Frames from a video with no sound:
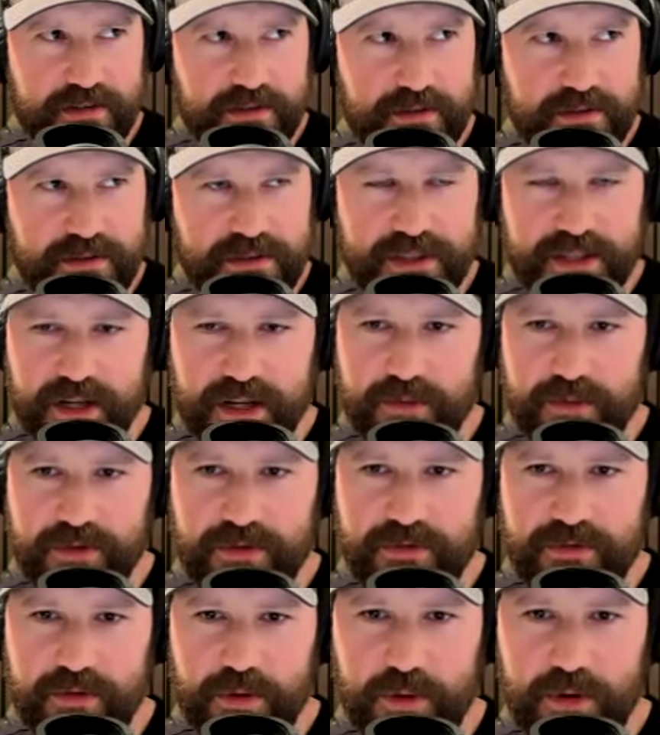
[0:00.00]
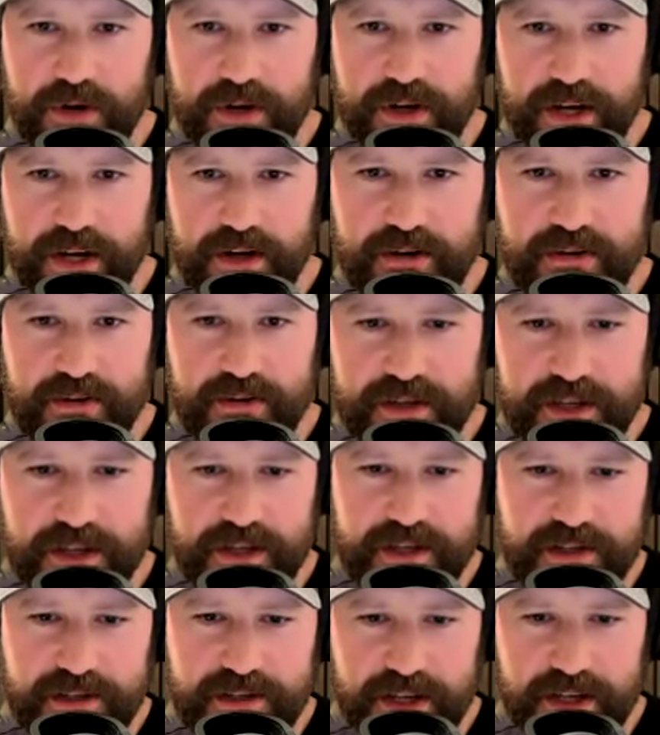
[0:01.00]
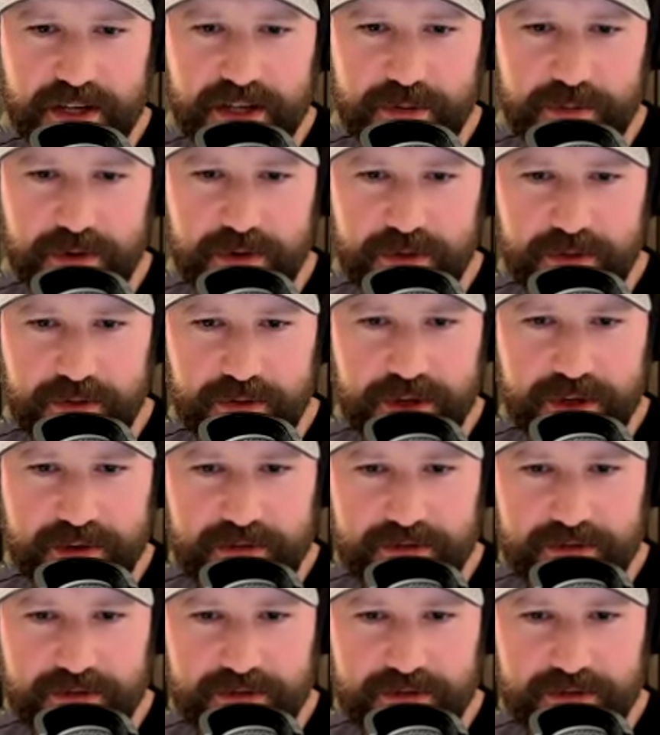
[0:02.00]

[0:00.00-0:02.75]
was it number four now? He had like number three, four.